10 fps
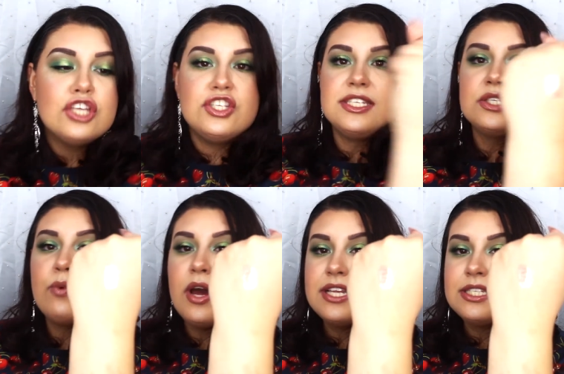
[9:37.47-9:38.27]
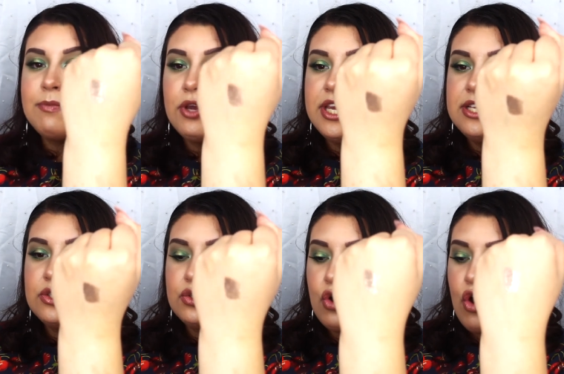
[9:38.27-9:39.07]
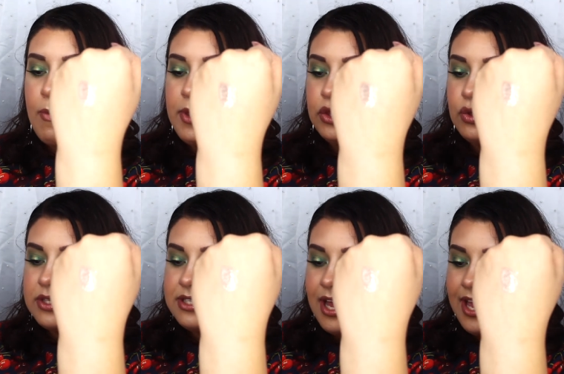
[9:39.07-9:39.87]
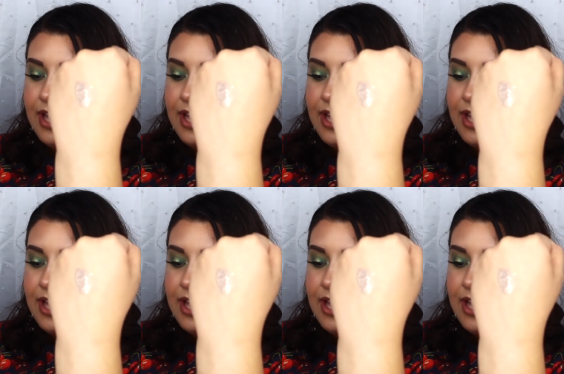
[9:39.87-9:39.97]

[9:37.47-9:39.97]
So this is what Smoky Storm looks like.